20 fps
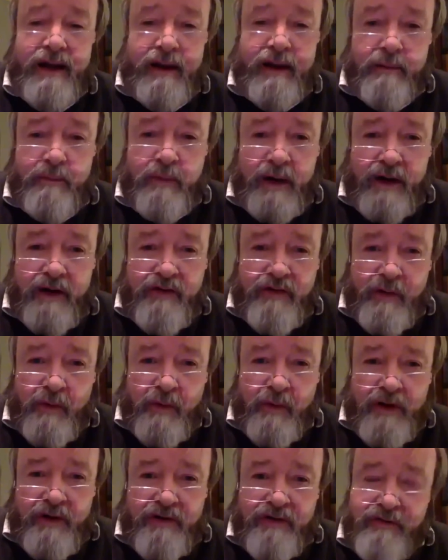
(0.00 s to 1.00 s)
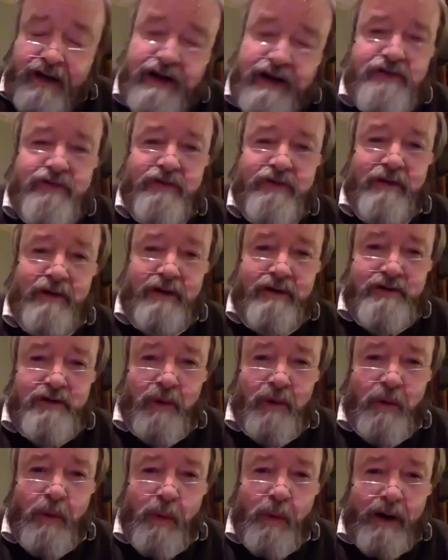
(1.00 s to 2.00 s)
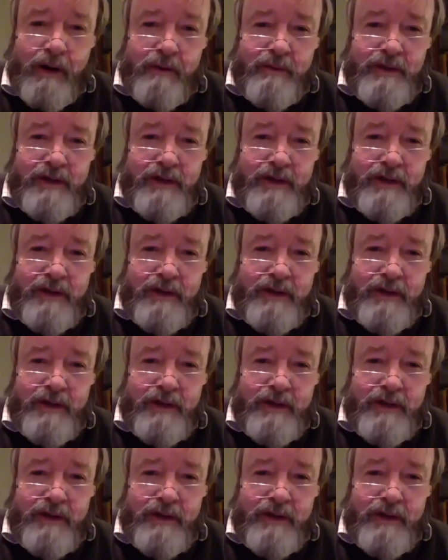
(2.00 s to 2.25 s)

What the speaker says: I saw his face for a short while,